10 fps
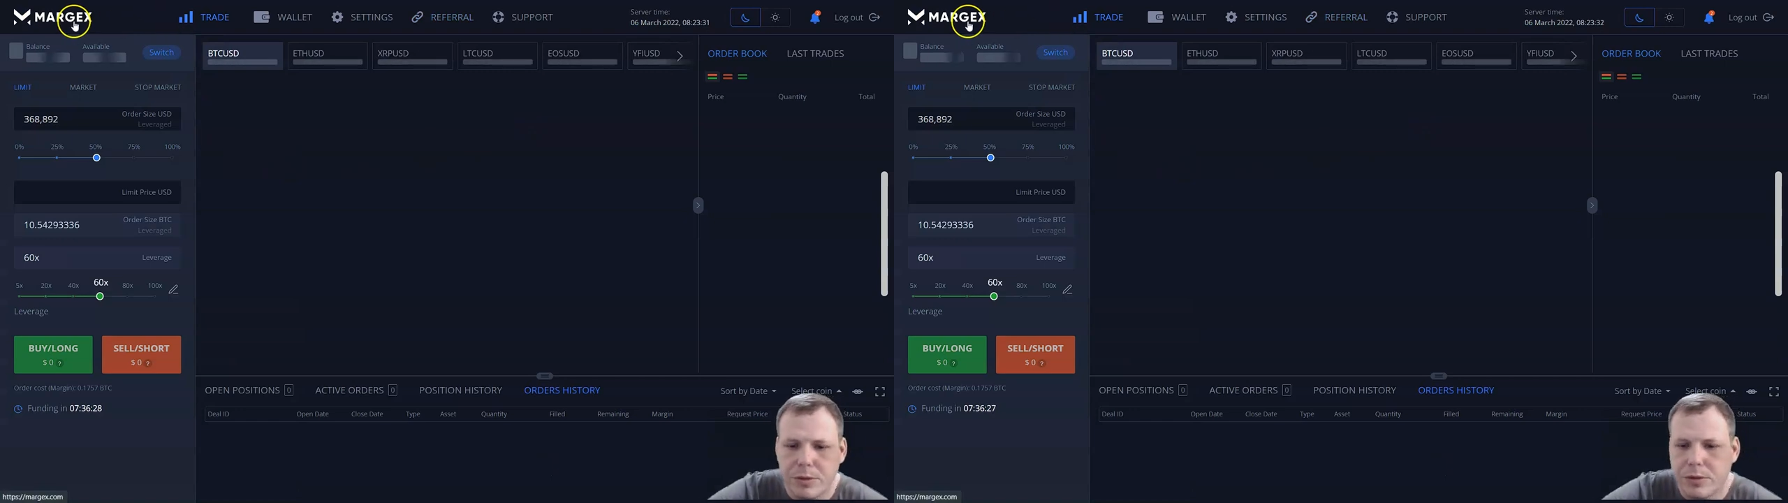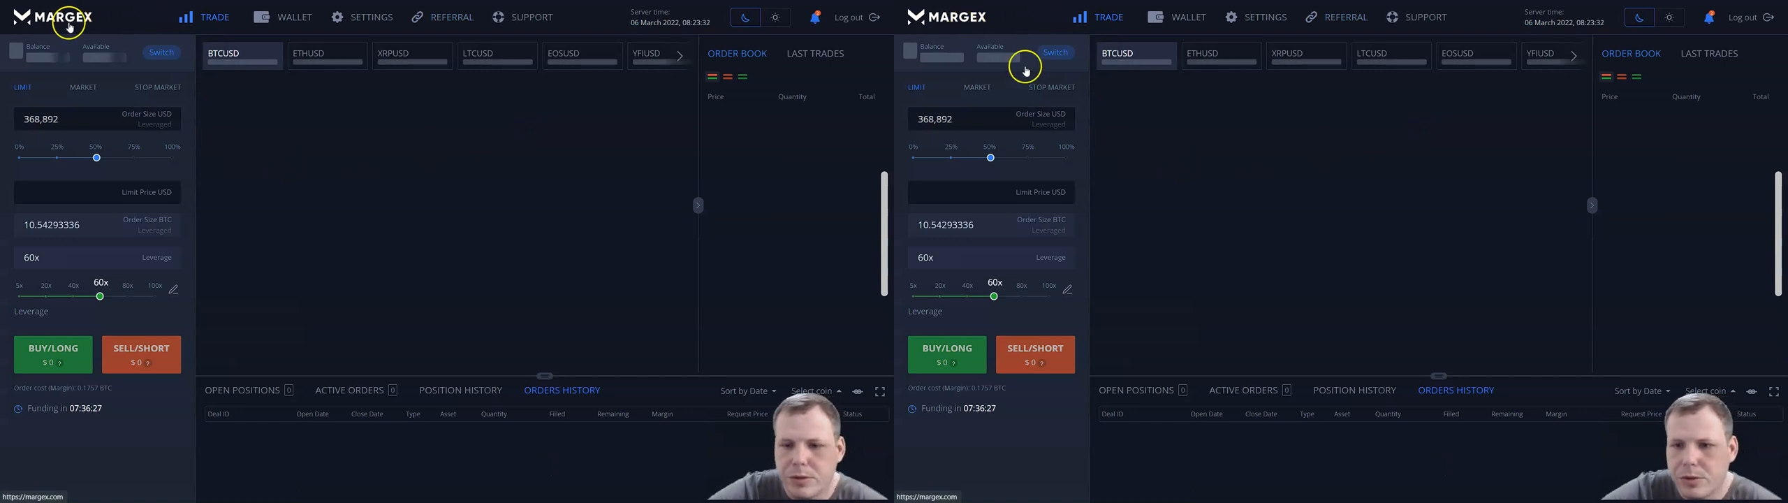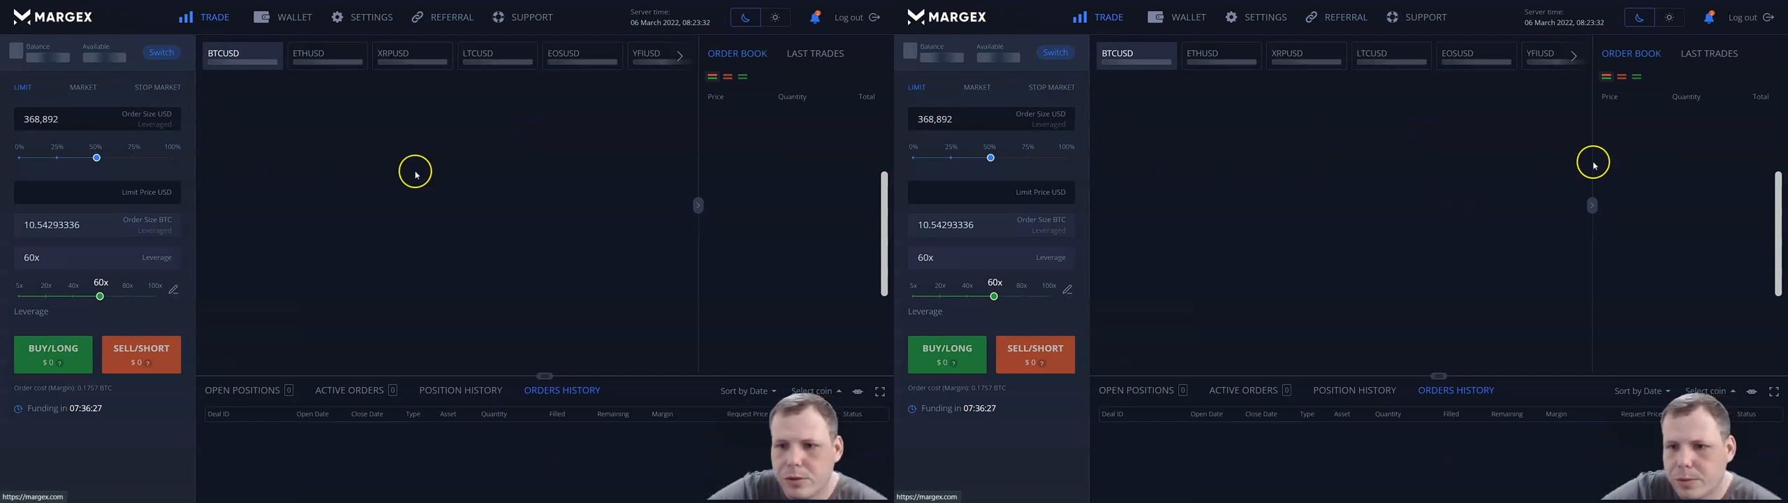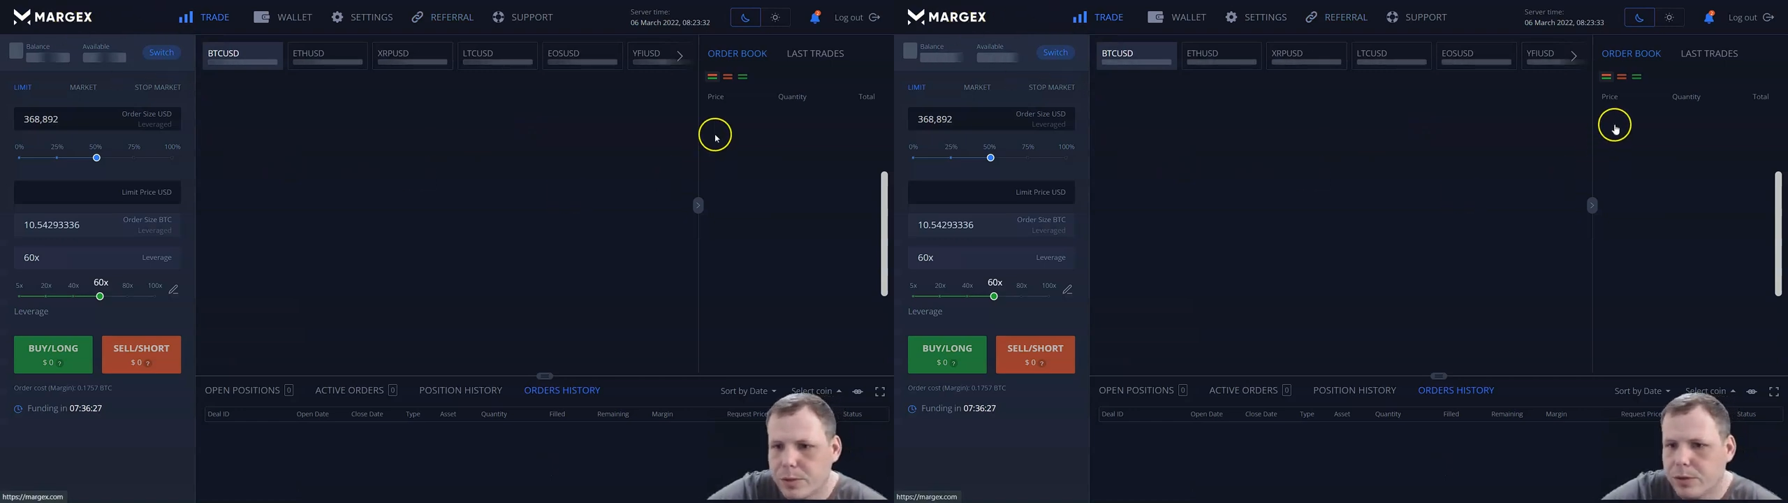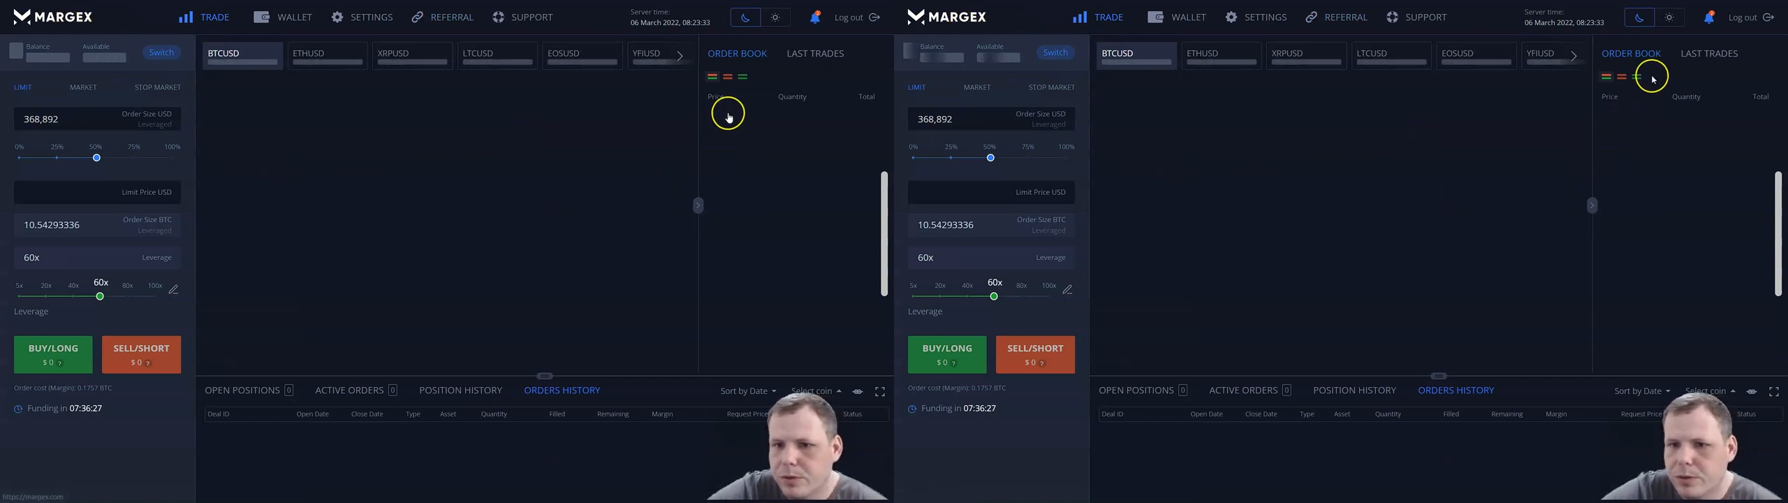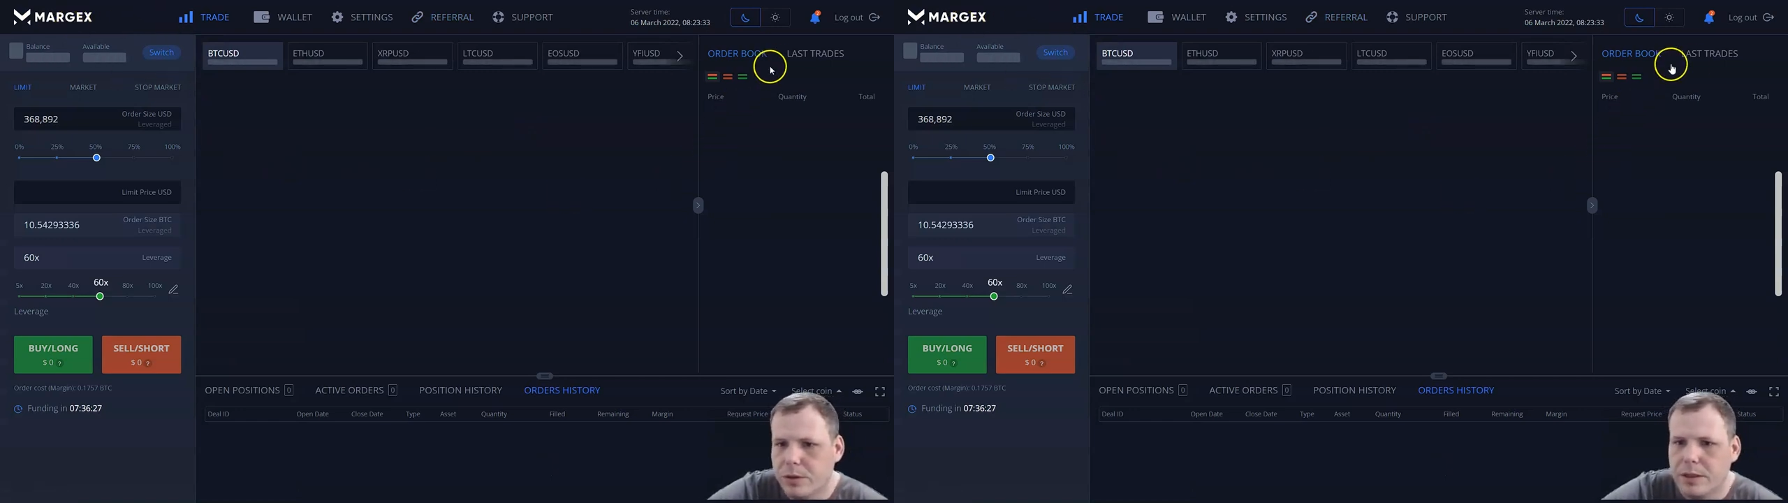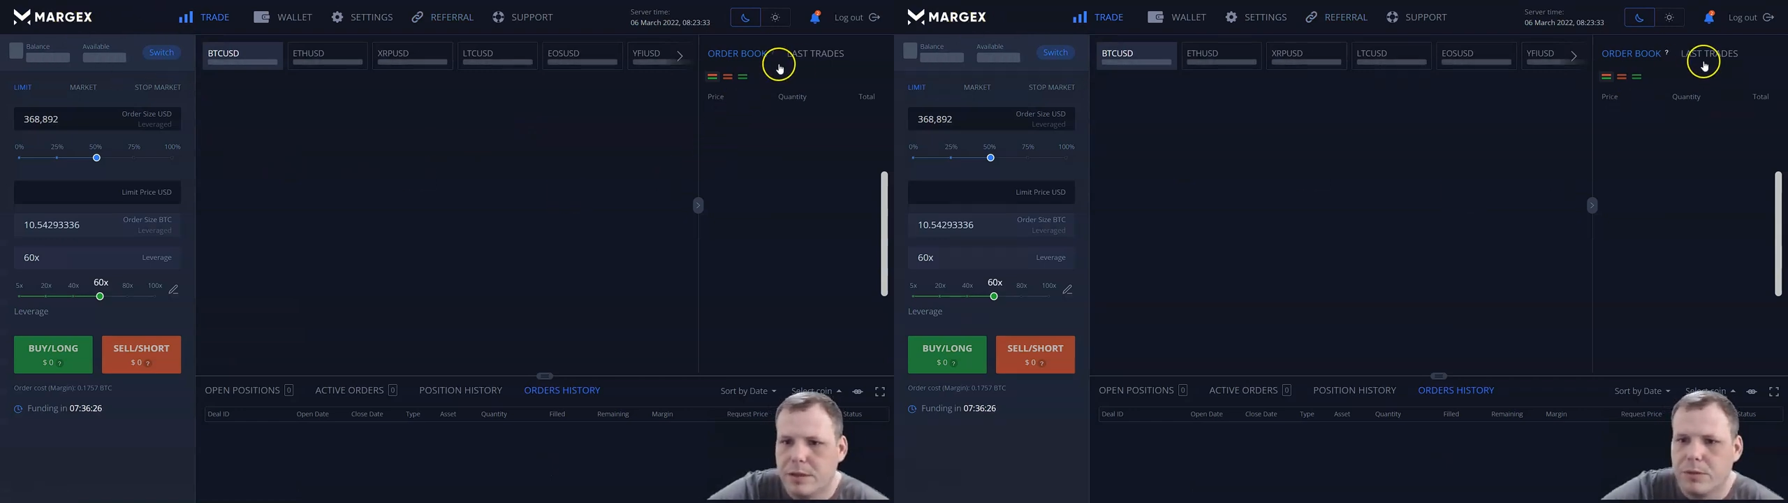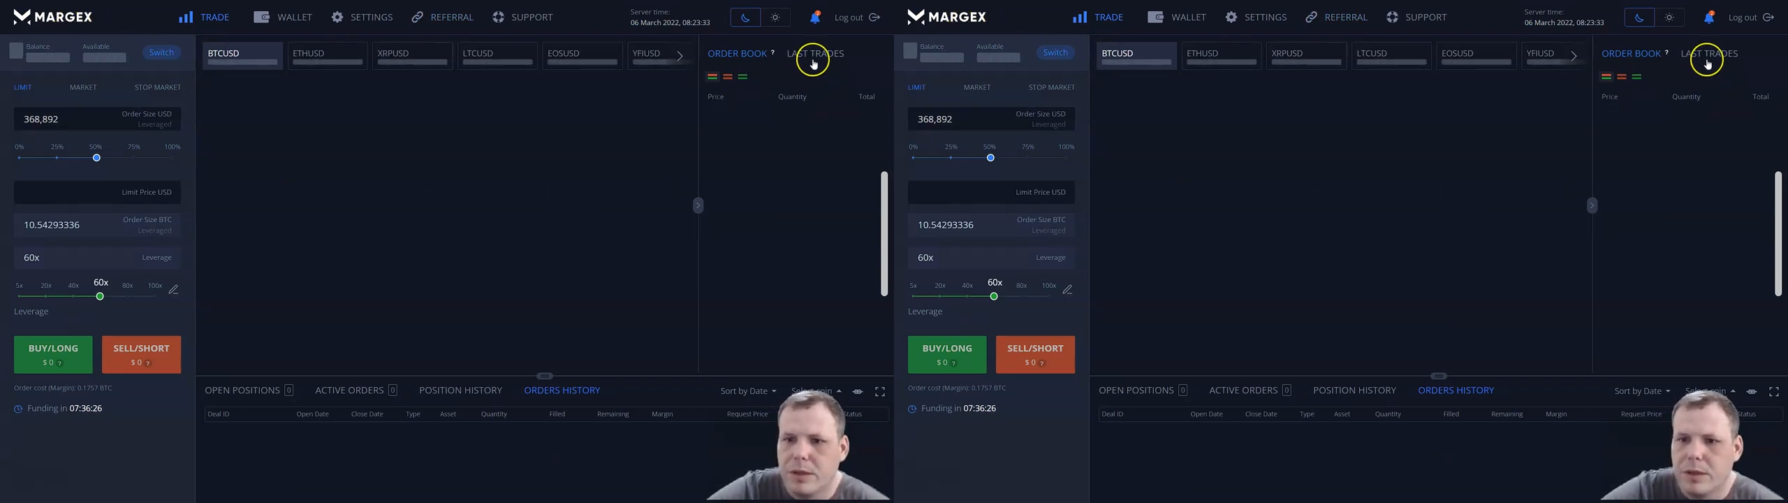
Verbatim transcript: super cool in this